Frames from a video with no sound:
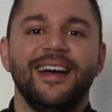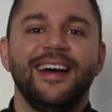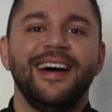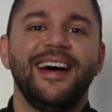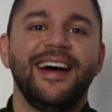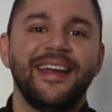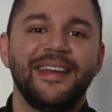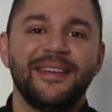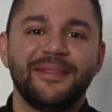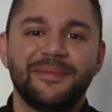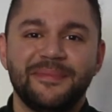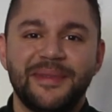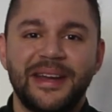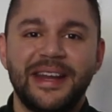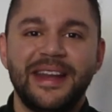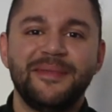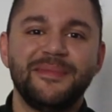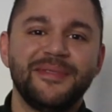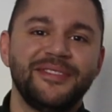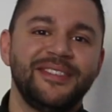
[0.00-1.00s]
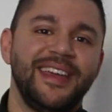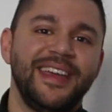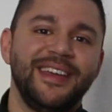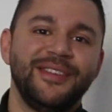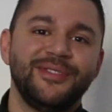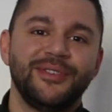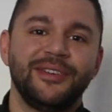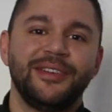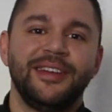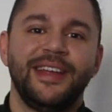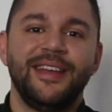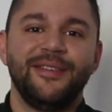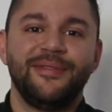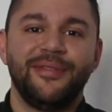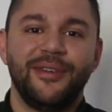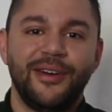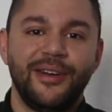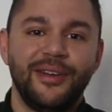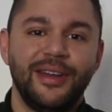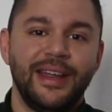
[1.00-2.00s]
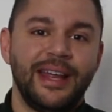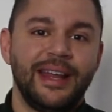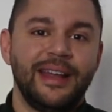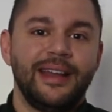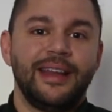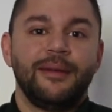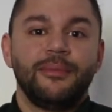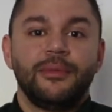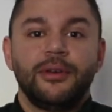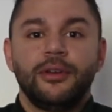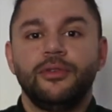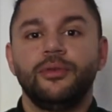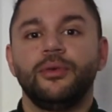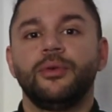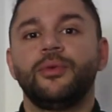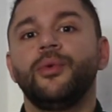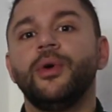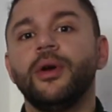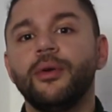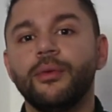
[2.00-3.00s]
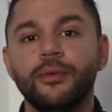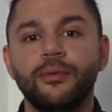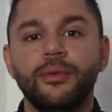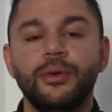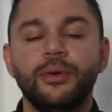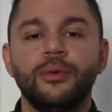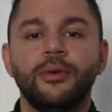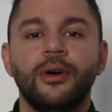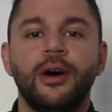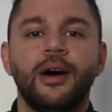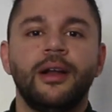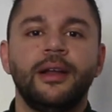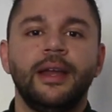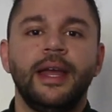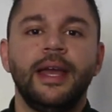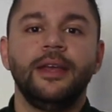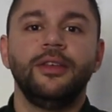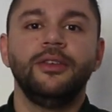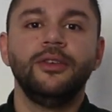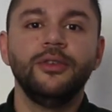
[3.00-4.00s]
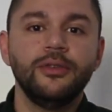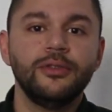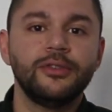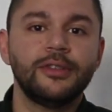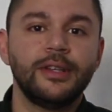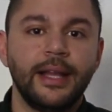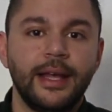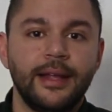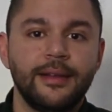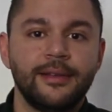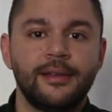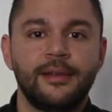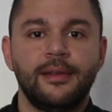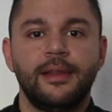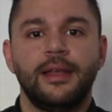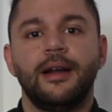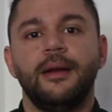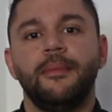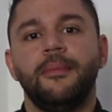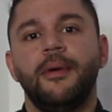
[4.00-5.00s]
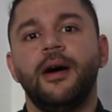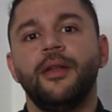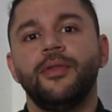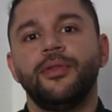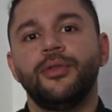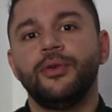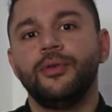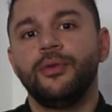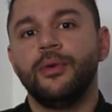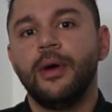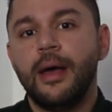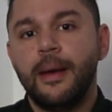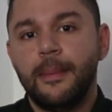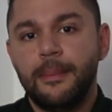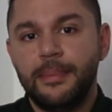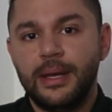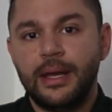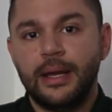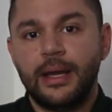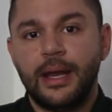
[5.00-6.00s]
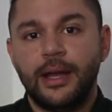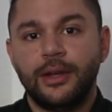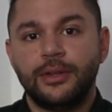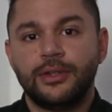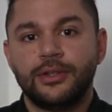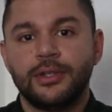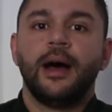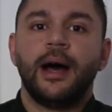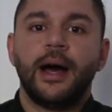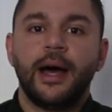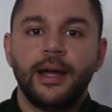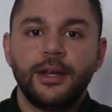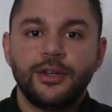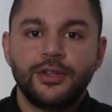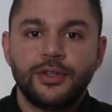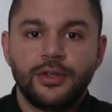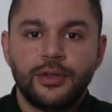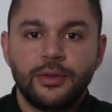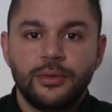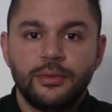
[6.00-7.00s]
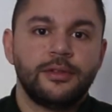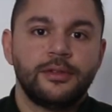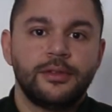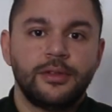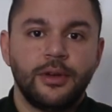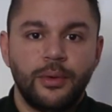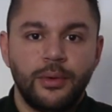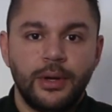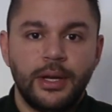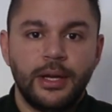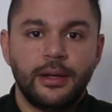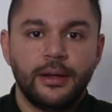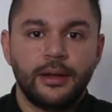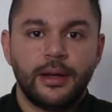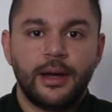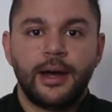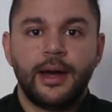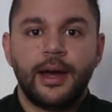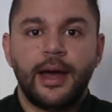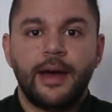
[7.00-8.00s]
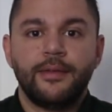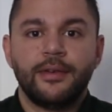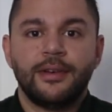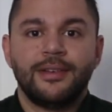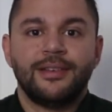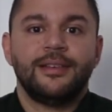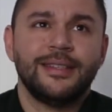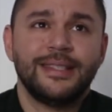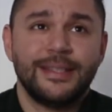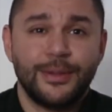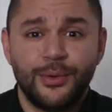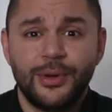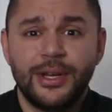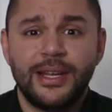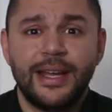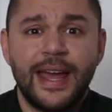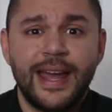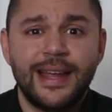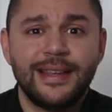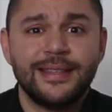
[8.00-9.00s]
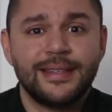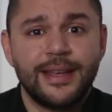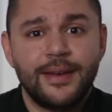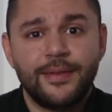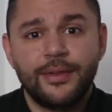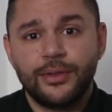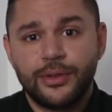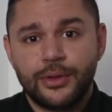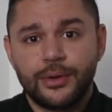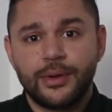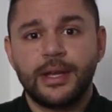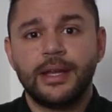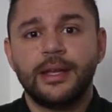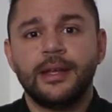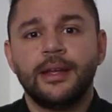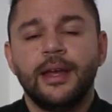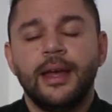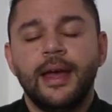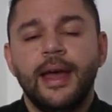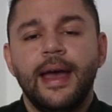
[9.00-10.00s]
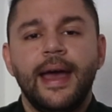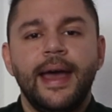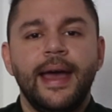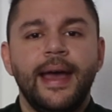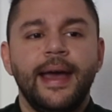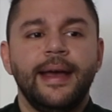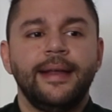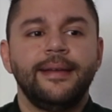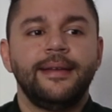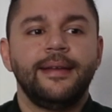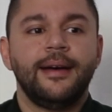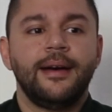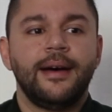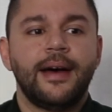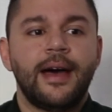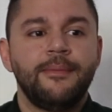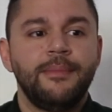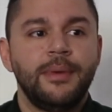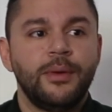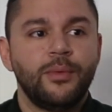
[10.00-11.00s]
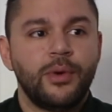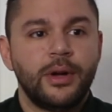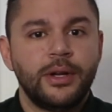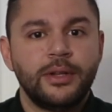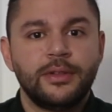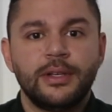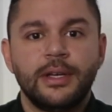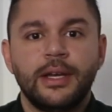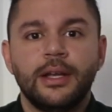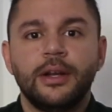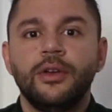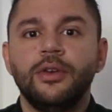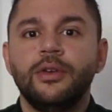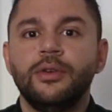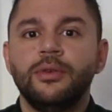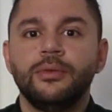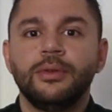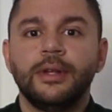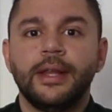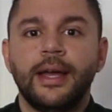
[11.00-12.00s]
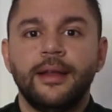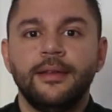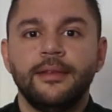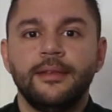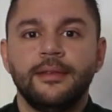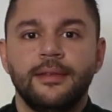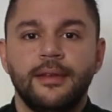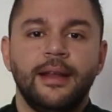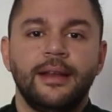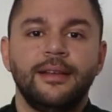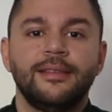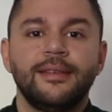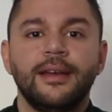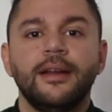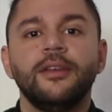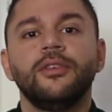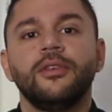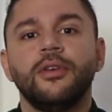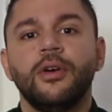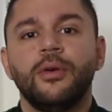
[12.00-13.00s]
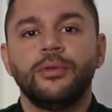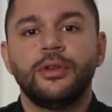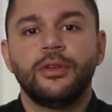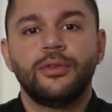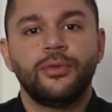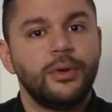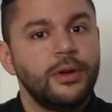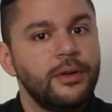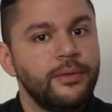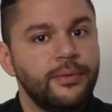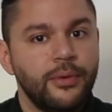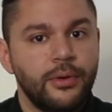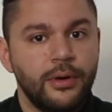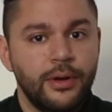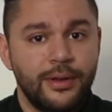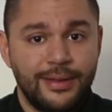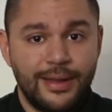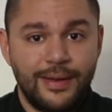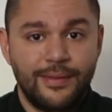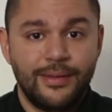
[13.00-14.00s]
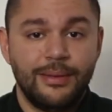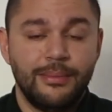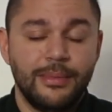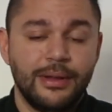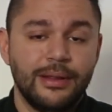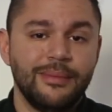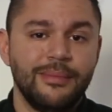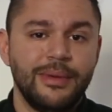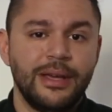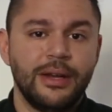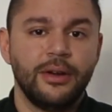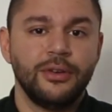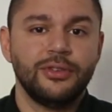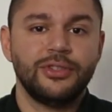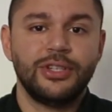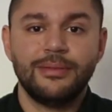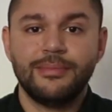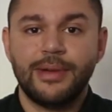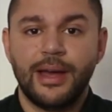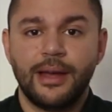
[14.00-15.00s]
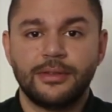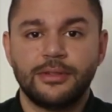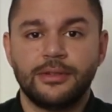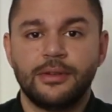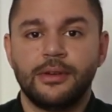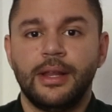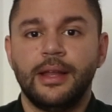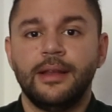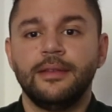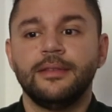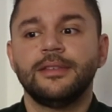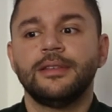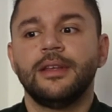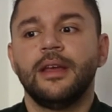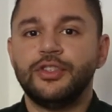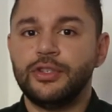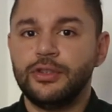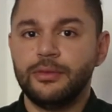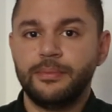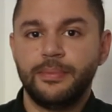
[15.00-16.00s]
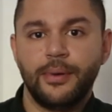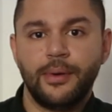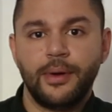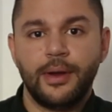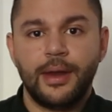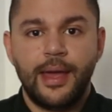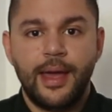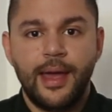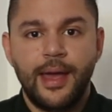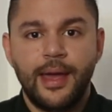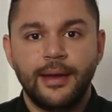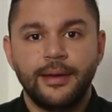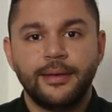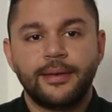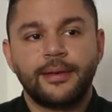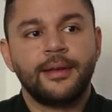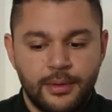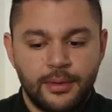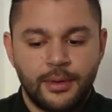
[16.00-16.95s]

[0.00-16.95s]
Hi, my name is Adrian Afon, and I'm going to do a quick review on a used lens that I bought through B&H. I shoot Sony. I have a Sony a7 III, and I've been wanting to get a new lens, and I decided to go with the 24 to 70 millimeter G Master lens 2.8.